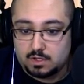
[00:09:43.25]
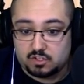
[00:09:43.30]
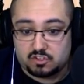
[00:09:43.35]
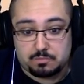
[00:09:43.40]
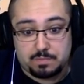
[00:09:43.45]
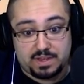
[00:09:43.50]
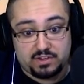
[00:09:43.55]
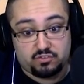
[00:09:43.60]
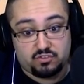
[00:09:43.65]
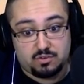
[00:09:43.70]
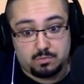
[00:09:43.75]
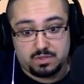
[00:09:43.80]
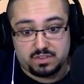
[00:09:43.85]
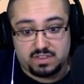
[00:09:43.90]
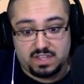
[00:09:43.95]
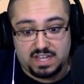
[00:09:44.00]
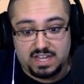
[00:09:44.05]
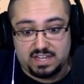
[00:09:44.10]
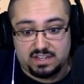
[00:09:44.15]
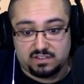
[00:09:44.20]
especially
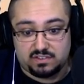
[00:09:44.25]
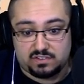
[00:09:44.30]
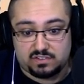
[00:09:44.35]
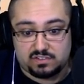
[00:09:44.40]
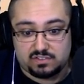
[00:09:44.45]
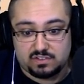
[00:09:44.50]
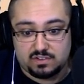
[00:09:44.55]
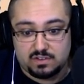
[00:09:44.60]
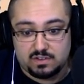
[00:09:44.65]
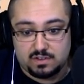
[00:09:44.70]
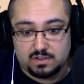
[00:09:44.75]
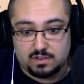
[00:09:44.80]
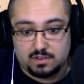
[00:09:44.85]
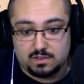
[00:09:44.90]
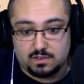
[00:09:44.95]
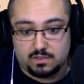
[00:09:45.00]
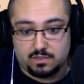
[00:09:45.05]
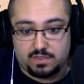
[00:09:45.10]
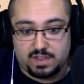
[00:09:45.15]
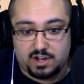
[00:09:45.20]
with these,
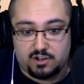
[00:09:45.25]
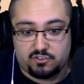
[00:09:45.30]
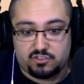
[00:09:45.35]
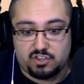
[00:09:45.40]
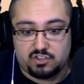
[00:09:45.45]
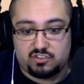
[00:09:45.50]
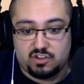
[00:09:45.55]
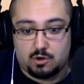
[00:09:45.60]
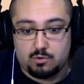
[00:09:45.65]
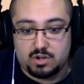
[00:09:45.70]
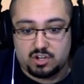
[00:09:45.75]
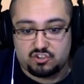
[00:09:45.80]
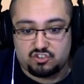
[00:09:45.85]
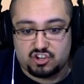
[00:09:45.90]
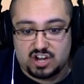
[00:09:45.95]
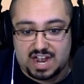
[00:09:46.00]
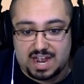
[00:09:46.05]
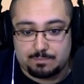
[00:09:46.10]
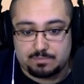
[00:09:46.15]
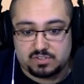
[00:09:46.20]
there's the donut
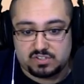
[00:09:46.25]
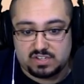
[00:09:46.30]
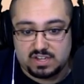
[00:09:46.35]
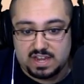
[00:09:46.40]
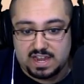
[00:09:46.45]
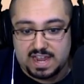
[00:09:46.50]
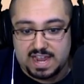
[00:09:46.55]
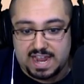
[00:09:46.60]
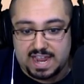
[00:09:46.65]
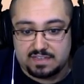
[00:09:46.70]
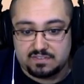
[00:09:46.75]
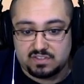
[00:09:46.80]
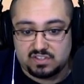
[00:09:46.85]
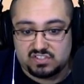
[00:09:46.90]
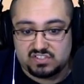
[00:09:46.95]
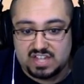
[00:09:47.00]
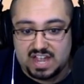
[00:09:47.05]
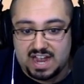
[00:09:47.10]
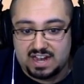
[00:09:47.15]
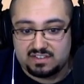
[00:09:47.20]
shops and the
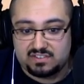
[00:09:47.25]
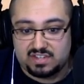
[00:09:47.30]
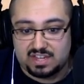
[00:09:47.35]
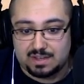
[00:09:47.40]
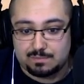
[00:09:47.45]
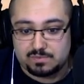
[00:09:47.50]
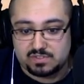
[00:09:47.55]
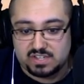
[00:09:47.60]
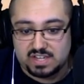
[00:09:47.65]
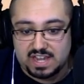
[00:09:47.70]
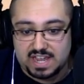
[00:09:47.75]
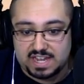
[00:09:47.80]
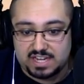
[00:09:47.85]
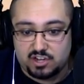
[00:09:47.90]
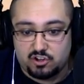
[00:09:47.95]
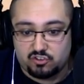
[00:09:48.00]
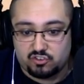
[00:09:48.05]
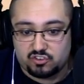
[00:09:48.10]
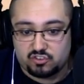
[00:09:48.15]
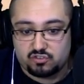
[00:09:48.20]
stock tips. And
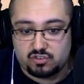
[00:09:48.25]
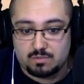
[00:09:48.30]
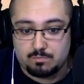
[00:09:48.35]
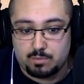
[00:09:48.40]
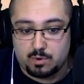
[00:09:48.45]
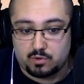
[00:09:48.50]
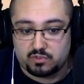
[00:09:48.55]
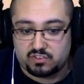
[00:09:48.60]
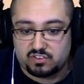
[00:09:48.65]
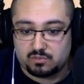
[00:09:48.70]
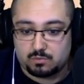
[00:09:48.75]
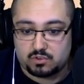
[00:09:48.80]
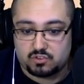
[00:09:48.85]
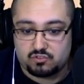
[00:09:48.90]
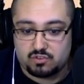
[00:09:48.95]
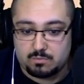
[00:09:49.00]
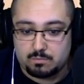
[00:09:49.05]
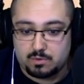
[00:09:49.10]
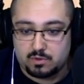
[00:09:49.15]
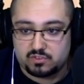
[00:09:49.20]
here's the shrimp boats. This is where
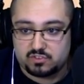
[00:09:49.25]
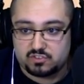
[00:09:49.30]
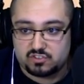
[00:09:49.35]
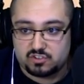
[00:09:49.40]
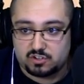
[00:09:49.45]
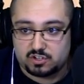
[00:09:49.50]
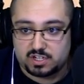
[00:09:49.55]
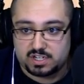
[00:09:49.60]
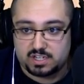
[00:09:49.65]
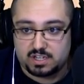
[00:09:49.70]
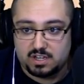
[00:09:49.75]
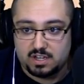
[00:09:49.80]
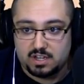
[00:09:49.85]
shrimp boats are starting